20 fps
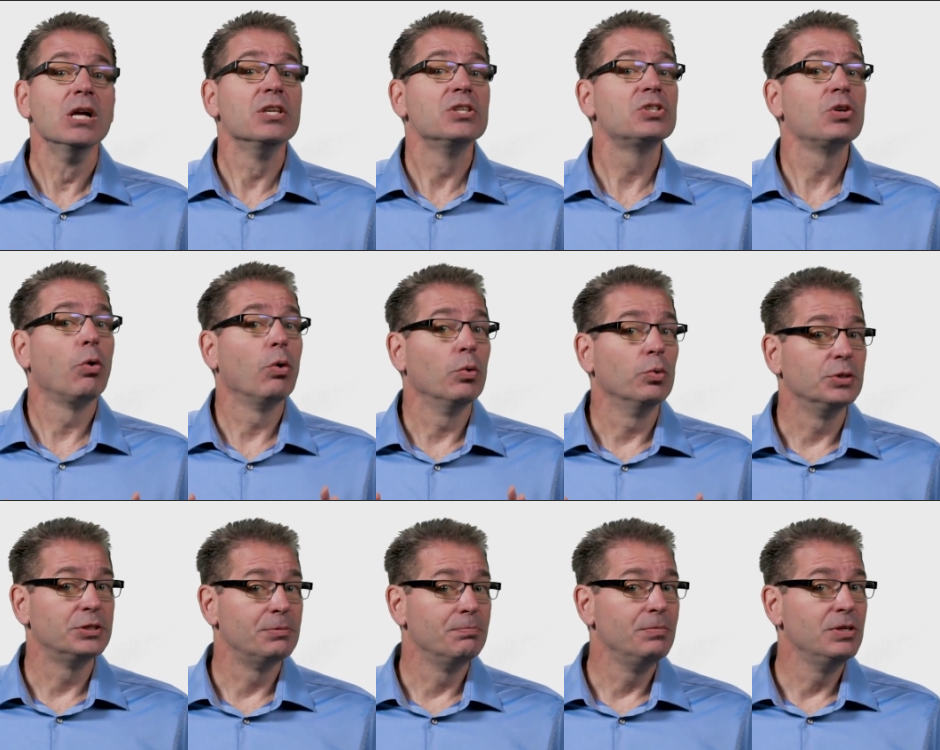So it
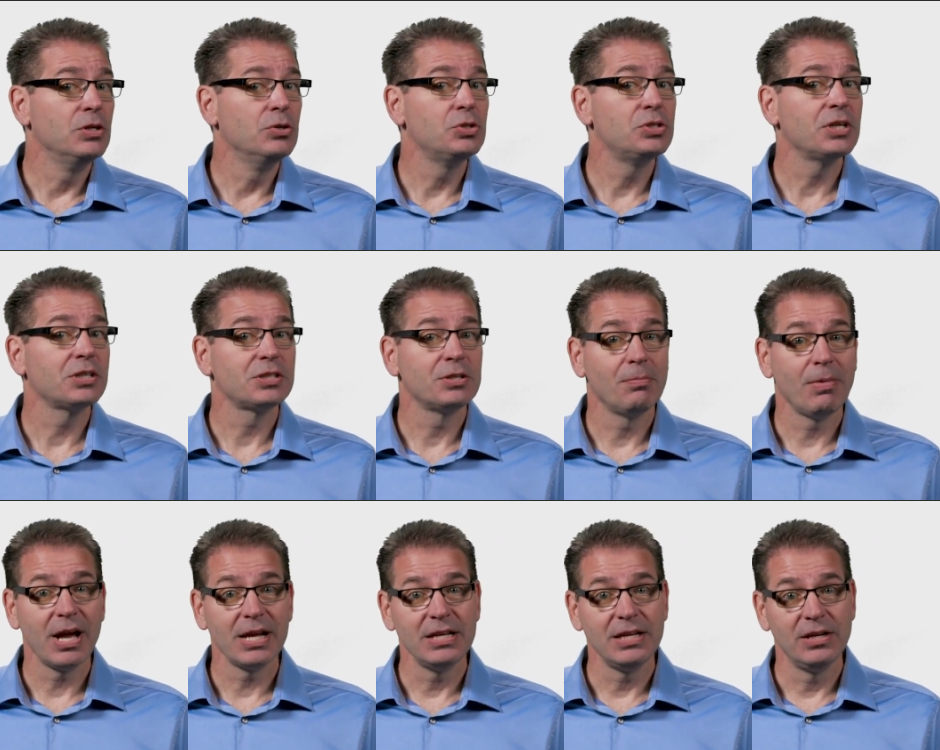was music
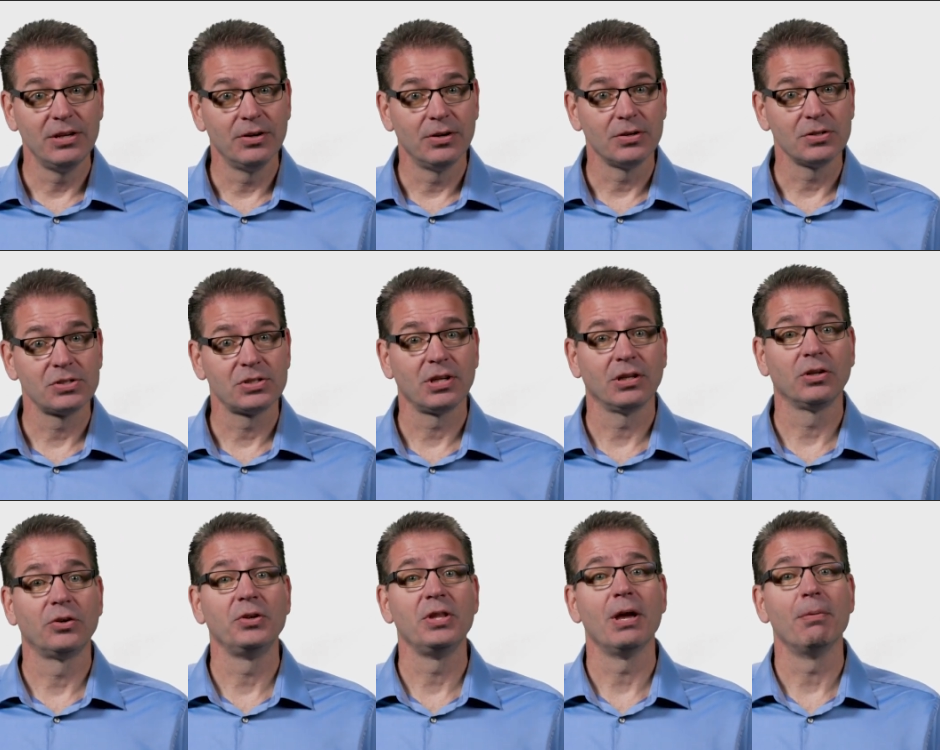to my ears
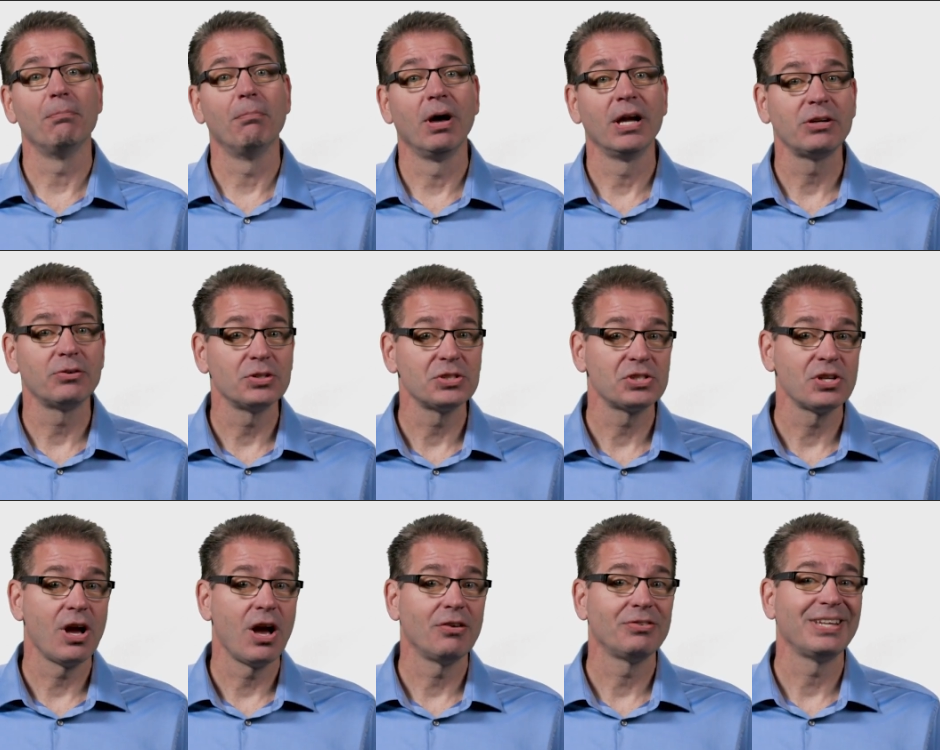to learn that
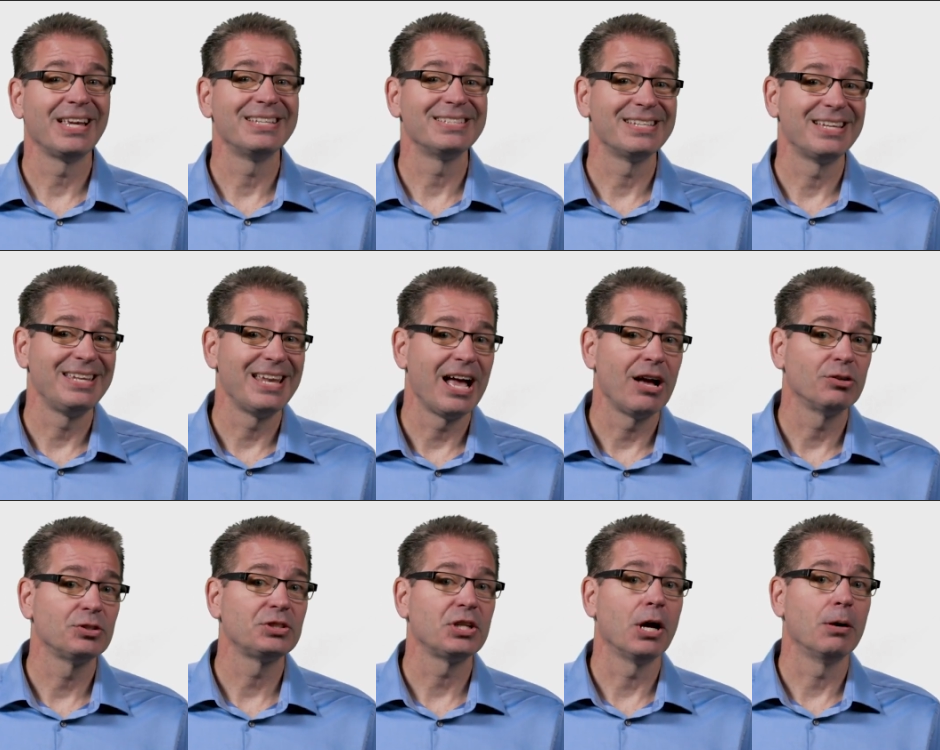Microsoft has
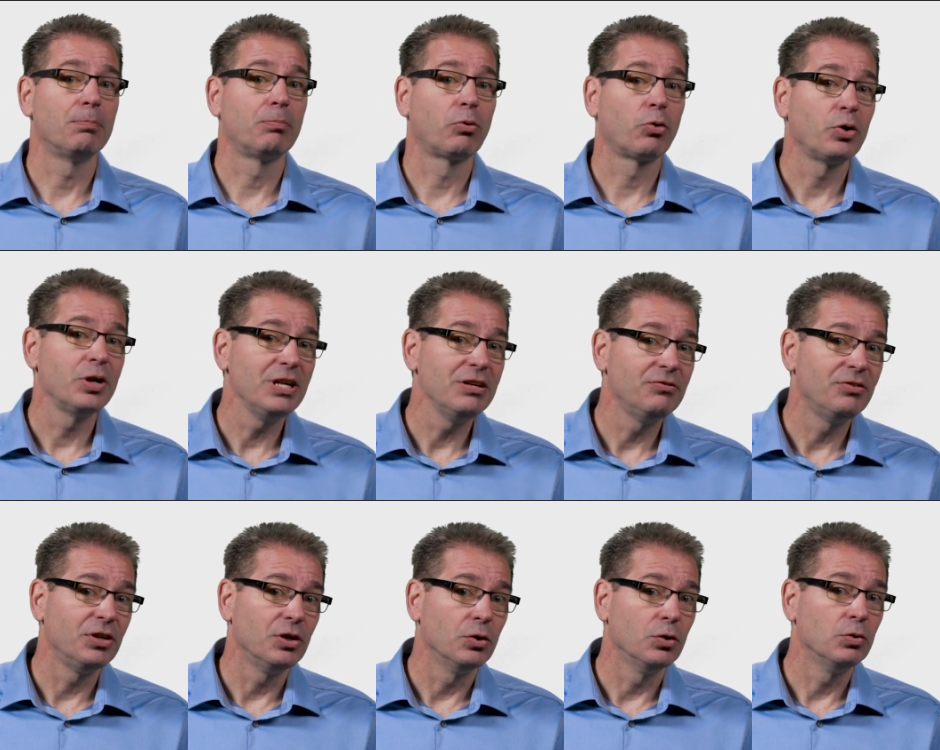announced a
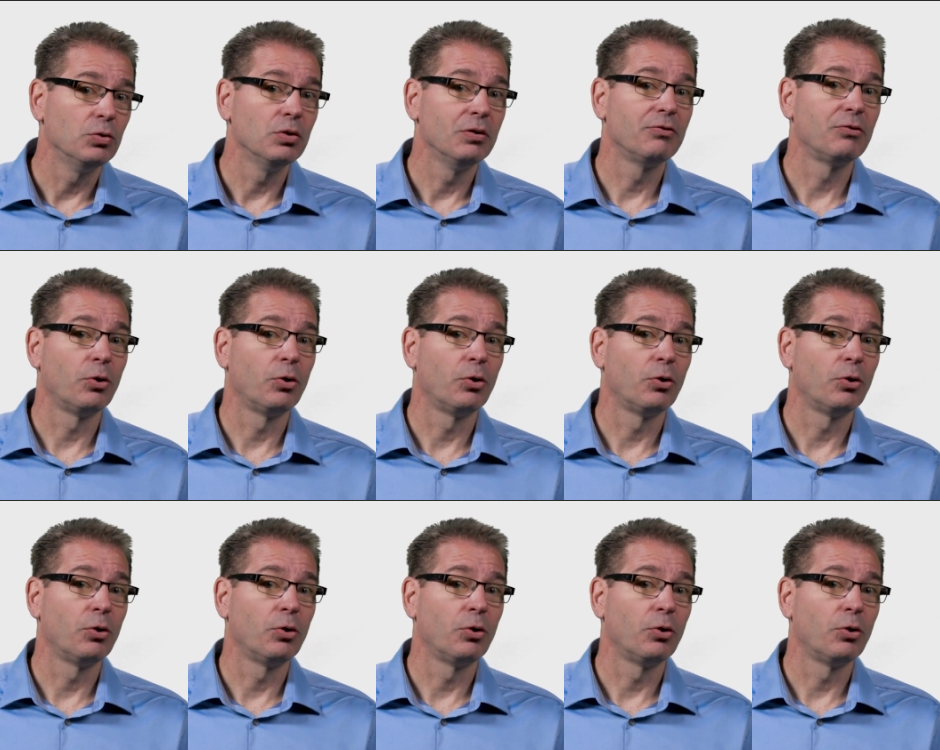preview